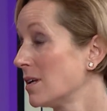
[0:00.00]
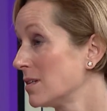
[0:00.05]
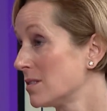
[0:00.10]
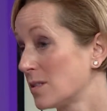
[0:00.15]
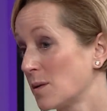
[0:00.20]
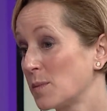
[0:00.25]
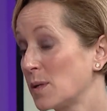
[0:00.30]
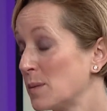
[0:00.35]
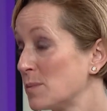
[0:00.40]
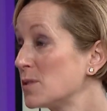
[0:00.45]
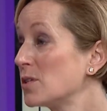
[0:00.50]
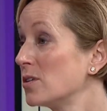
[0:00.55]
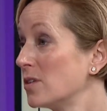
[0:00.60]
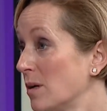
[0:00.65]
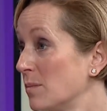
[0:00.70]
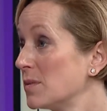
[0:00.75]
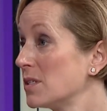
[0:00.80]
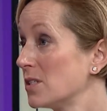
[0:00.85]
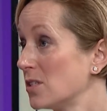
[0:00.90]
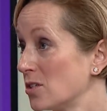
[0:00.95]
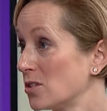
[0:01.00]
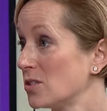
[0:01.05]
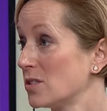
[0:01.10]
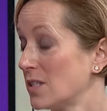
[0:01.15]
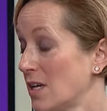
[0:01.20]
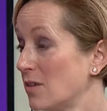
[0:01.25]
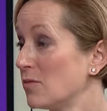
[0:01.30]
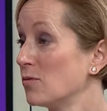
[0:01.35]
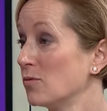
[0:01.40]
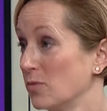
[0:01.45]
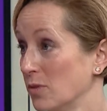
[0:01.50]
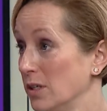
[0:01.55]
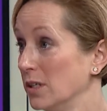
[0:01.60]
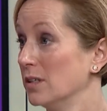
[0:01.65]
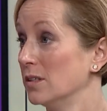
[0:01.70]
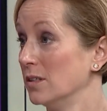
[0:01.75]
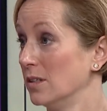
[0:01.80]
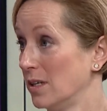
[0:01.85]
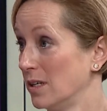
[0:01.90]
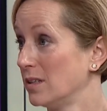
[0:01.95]
and sometimes their dumb decisions have
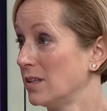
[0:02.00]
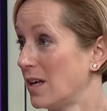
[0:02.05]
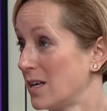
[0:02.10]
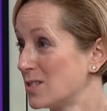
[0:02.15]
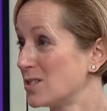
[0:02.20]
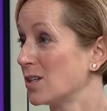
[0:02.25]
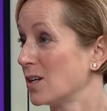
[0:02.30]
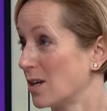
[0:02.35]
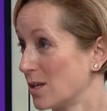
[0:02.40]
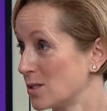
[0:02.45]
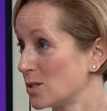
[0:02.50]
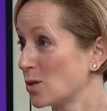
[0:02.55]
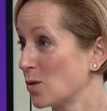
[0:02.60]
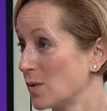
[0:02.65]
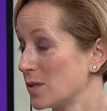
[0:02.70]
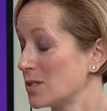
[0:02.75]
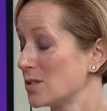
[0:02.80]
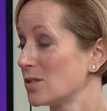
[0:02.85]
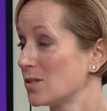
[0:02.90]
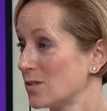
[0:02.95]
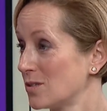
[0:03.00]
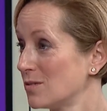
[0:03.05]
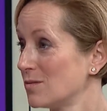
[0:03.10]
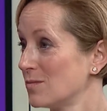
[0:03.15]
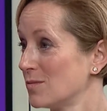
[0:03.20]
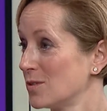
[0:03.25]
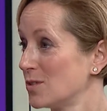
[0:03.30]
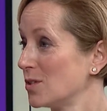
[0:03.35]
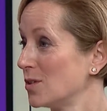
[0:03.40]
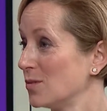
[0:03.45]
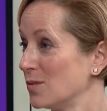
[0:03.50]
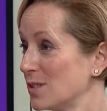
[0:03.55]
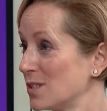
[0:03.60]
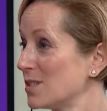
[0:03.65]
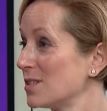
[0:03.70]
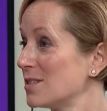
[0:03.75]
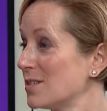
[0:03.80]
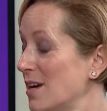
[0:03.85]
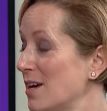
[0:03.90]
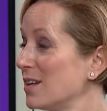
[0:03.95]
real and lasting consequences. Mm-hmm. So this
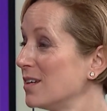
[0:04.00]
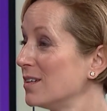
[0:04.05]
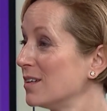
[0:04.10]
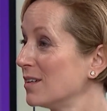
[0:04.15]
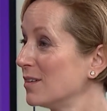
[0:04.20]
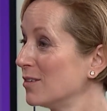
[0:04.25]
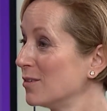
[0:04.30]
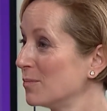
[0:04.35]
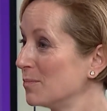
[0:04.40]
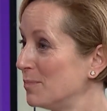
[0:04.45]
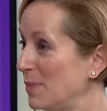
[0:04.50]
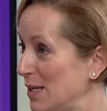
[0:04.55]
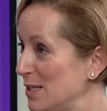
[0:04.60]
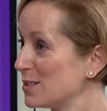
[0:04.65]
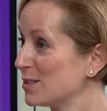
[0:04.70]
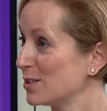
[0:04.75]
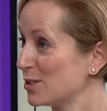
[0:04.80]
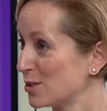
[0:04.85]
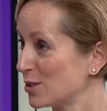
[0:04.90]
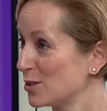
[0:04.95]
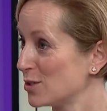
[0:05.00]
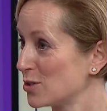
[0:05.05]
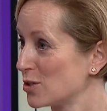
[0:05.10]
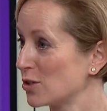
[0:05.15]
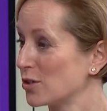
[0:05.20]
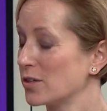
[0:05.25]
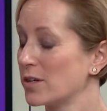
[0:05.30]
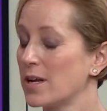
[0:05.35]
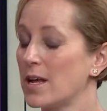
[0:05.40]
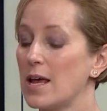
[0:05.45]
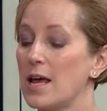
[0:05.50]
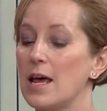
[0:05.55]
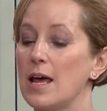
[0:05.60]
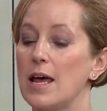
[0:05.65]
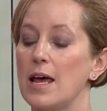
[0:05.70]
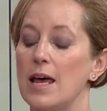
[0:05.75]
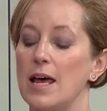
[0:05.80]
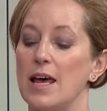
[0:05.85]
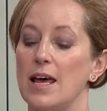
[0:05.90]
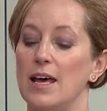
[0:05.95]
is not a baseless concern.
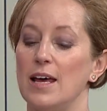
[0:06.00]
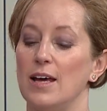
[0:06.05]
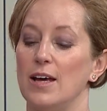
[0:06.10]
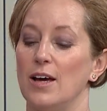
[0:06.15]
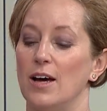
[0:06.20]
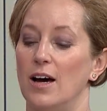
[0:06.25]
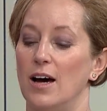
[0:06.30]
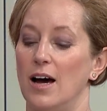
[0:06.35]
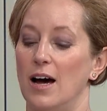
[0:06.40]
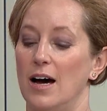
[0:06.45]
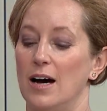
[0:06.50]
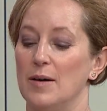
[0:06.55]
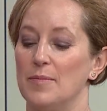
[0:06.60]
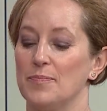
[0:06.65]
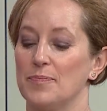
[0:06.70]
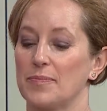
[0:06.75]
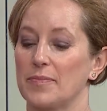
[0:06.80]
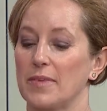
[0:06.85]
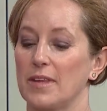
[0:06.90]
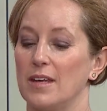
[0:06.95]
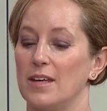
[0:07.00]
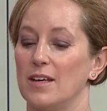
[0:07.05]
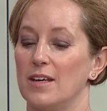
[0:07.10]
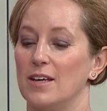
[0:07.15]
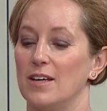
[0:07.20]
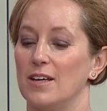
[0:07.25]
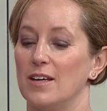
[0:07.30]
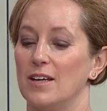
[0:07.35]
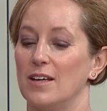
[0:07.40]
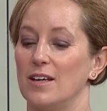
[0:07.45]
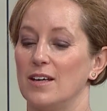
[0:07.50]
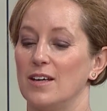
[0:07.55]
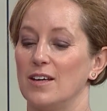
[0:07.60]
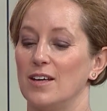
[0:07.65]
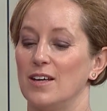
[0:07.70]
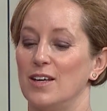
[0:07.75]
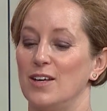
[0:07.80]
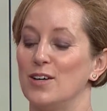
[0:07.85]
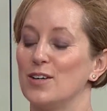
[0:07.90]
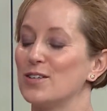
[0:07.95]
Um,
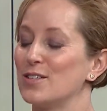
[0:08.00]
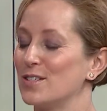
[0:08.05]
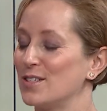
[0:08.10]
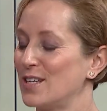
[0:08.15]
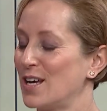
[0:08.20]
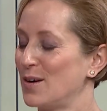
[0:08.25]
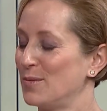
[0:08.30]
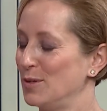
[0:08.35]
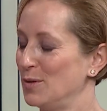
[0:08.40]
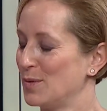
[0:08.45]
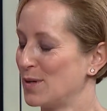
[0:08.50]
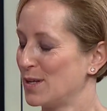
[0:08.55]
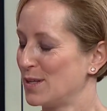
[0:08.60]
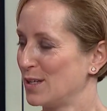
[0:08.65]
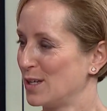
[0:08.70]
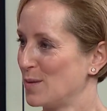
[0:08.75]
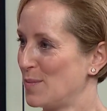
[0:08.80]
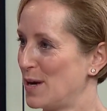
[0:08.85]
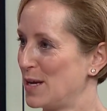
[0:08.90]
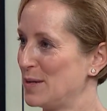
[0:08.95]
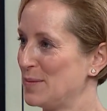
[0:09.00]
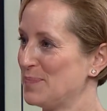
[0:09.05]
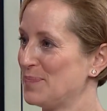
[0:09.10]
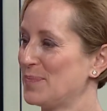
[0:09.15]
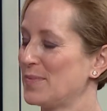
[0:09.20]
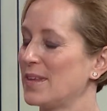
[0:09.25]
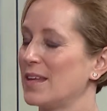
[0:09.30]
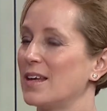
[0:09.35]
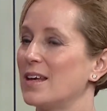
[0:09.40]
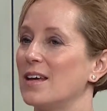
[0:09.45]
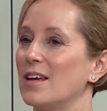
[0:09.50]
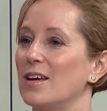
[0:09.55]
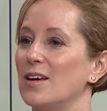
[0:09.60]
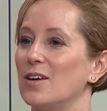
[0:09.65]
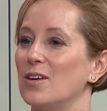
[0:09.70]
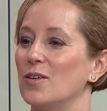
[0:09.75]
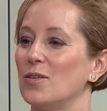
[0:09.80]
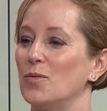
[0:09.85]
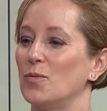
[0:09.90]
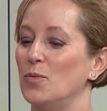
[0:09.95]
here's how we want to think about it.
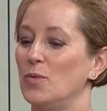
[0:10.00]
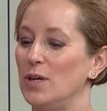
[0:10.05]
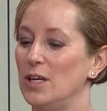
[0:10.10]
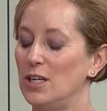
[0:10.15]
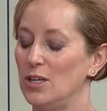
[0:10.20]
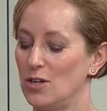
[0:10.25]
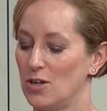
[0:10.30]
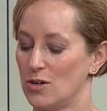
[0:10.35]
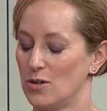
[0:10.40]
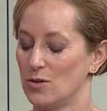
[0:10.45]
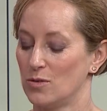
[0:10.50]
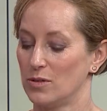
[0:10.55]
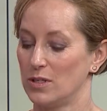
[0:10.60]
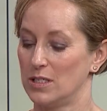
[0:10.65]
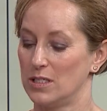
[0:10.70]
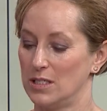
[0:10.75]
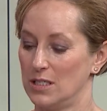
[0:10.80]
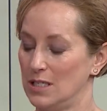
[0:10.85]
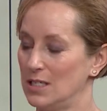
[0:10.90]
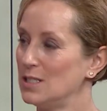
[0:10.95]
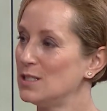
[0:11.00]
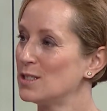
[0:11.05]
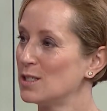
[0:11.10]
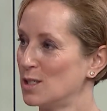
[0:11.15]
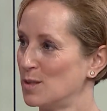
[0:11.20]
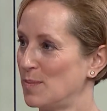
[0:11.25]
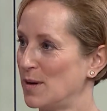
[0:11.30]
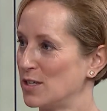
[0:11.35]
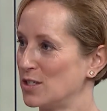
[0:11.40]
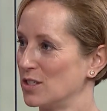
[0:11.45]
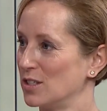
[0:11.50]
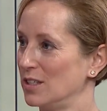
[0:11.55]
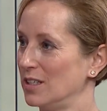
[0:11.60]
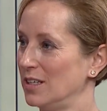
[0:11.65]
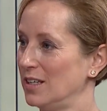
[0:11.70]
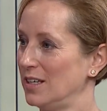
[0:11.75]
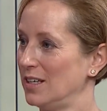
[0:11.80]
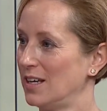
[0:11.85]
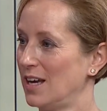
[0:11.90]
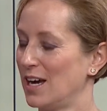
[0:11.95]
We know that teens,
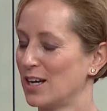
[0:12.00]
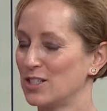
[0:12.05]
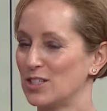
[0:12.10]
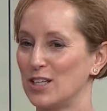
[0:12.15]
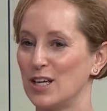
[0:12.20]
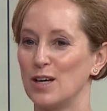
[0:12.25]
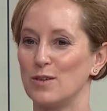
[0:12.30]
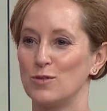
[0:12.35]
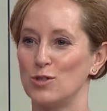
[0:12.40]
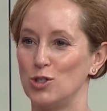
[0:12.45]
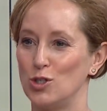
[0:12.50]
especially, actually have